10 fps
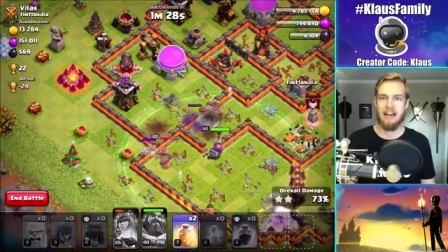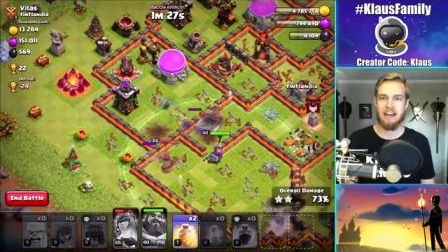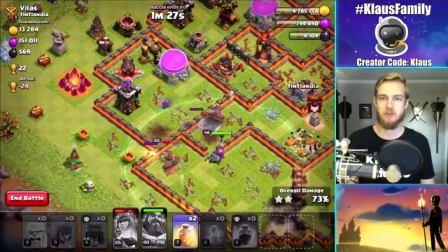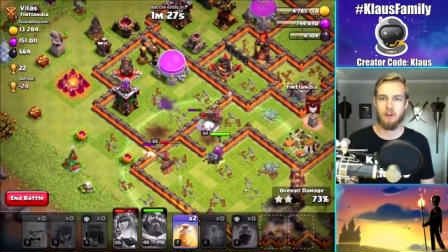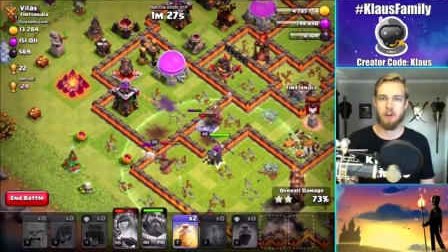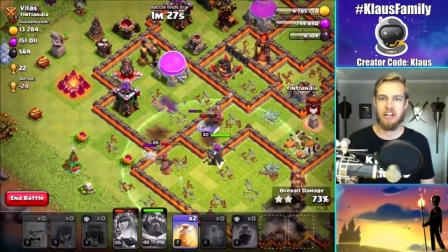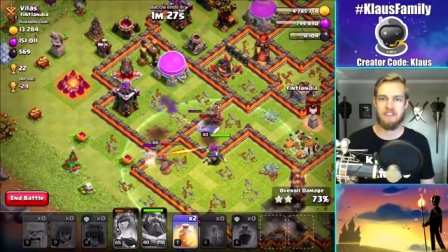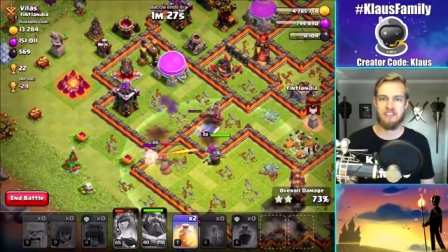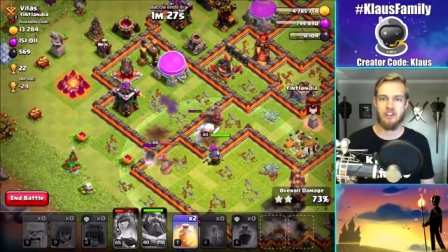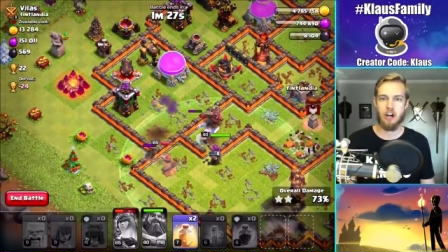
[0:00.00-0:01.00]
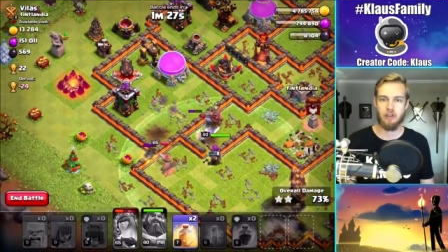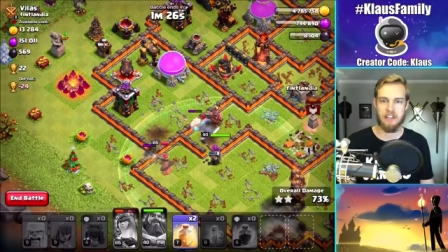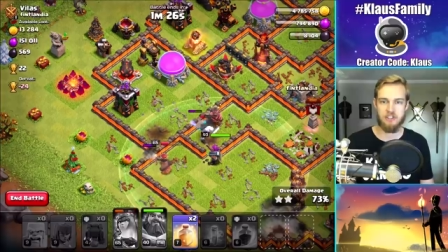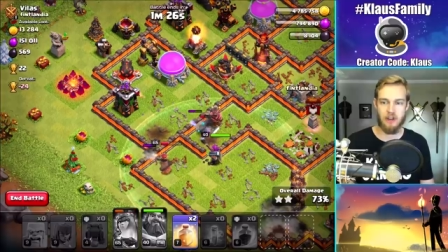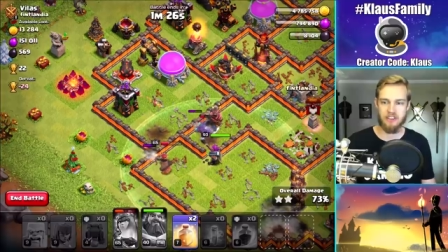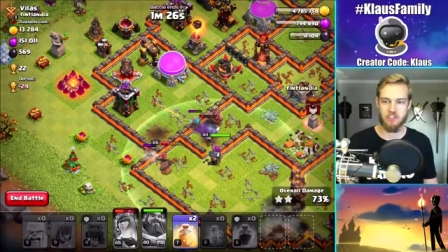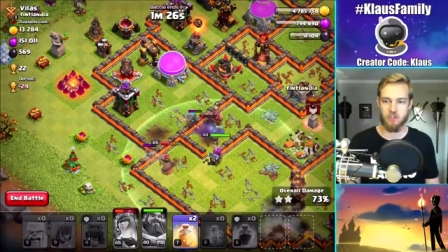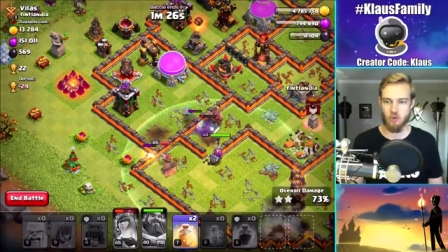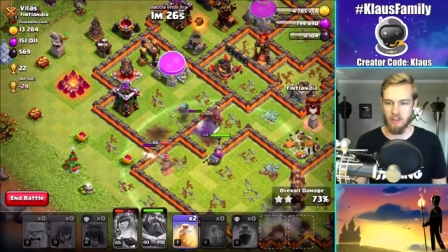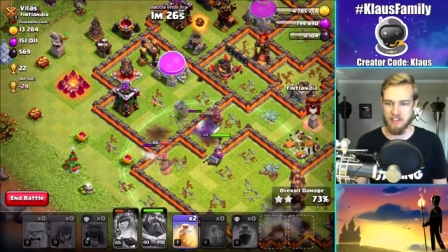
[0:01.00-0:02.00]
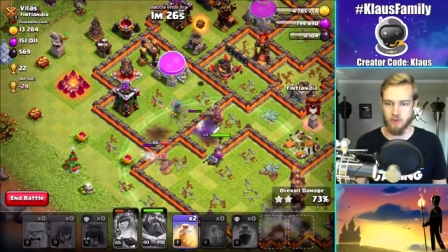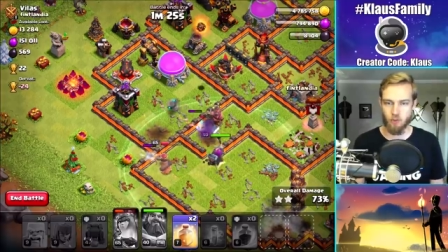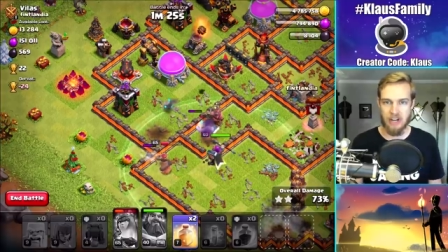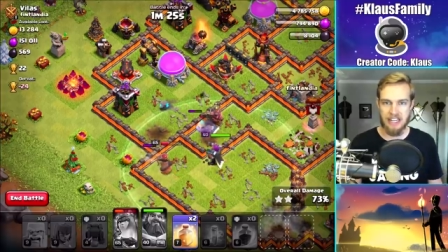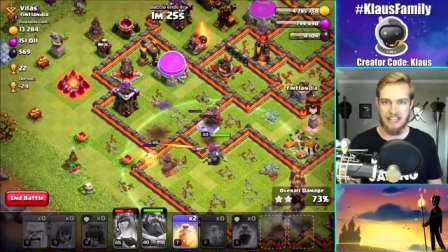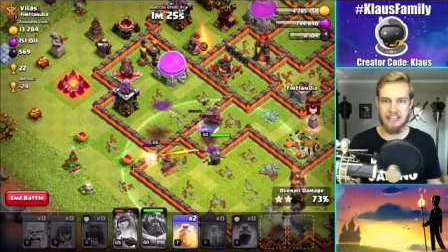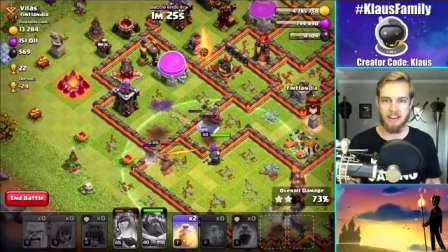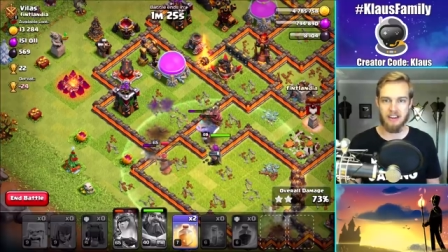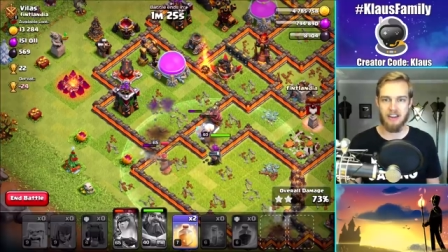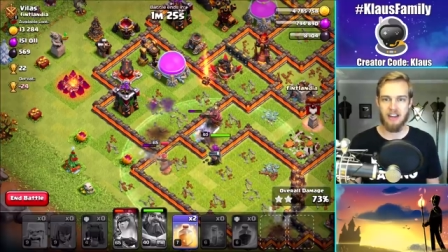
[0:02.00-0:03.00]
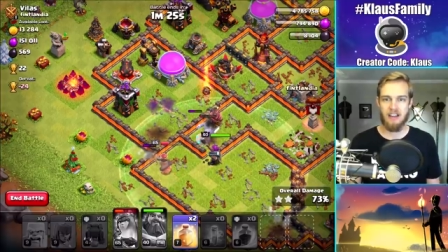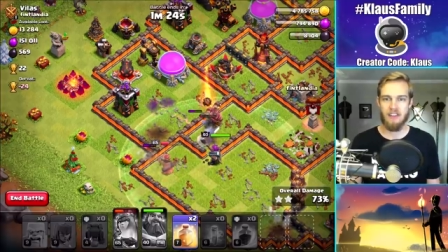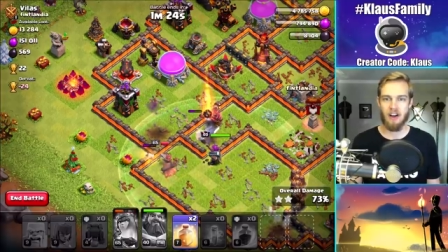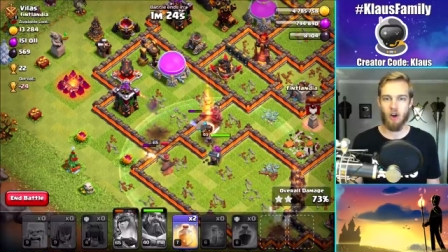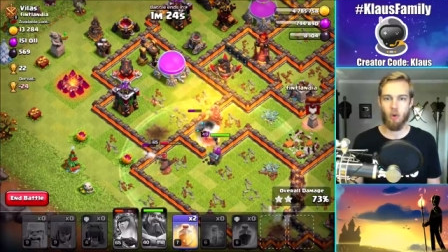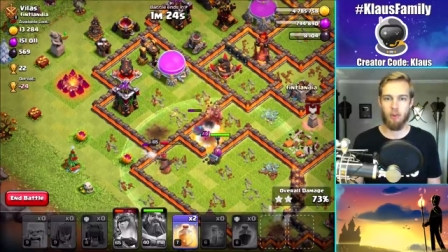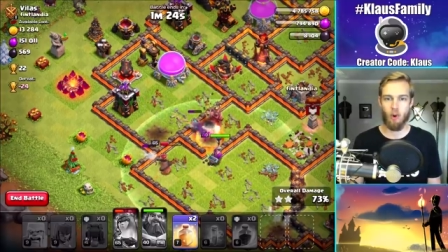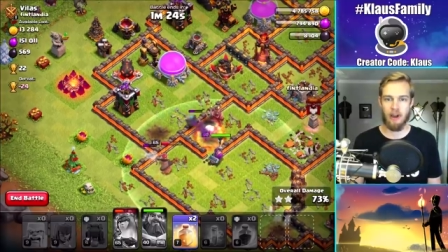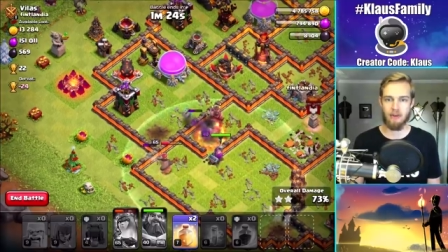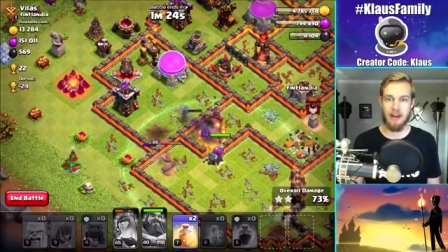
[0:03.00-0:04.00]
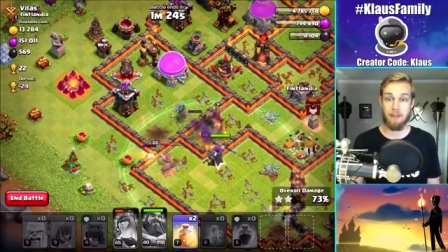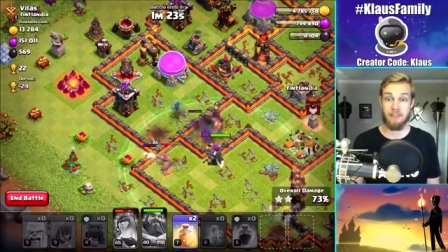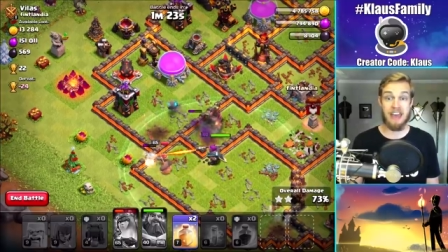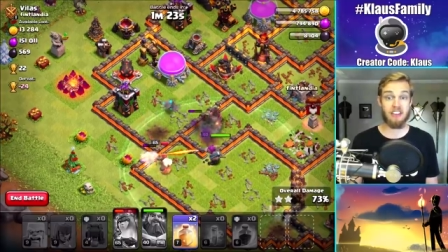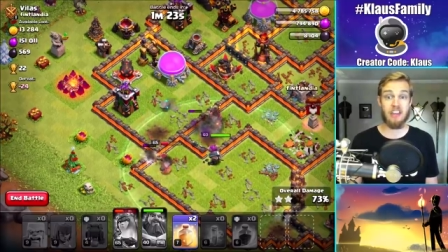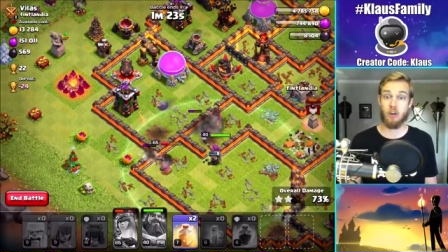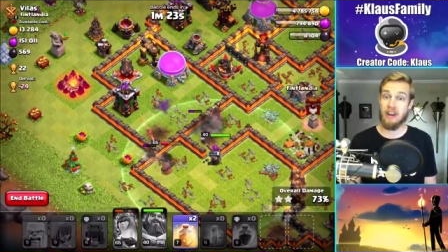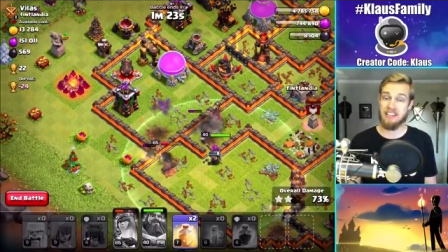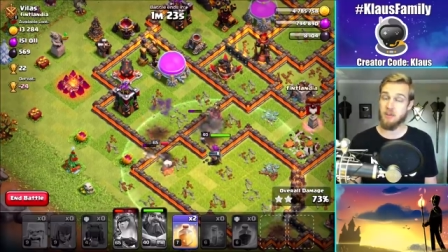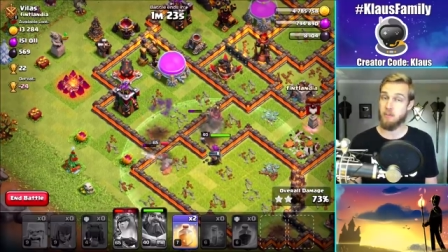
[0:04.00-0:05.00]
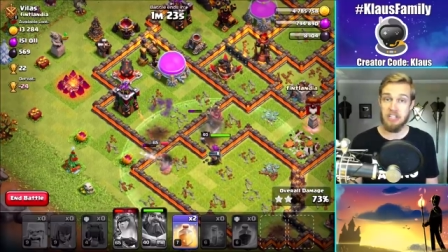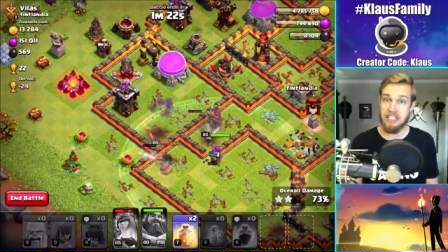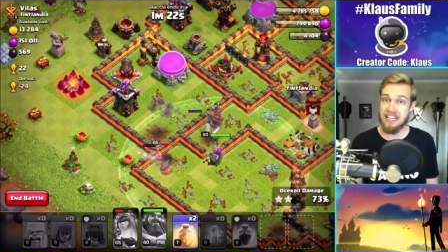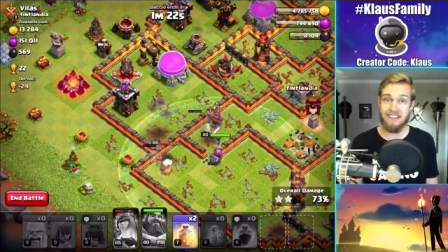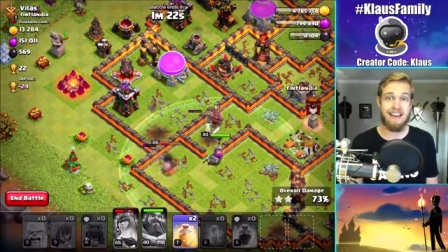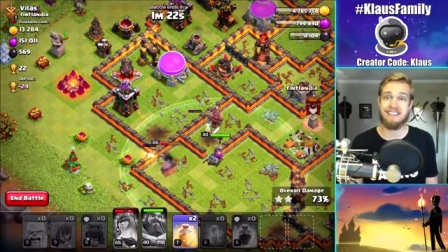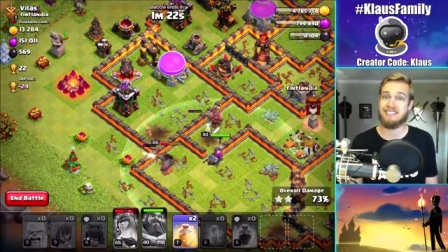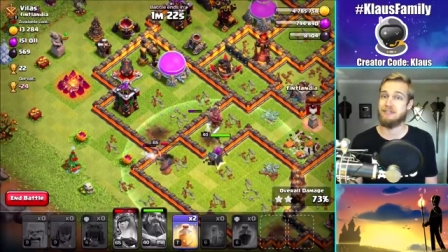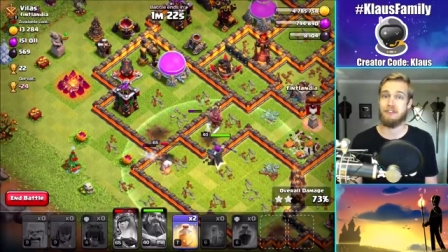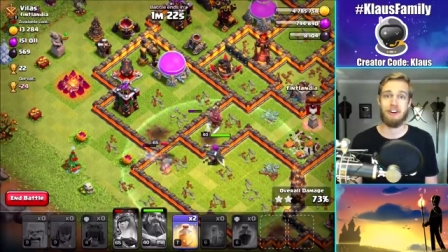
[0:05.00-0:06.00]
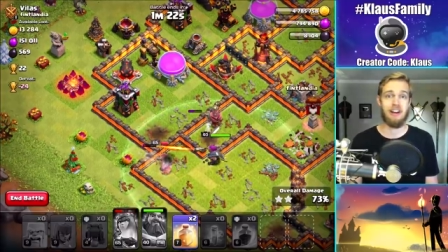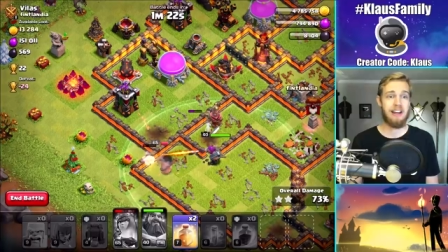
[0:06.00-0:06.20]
I just want her to get this Dark Elixir out of this drill. That's really the the whole point, right? But that, that Queen's ability lasted for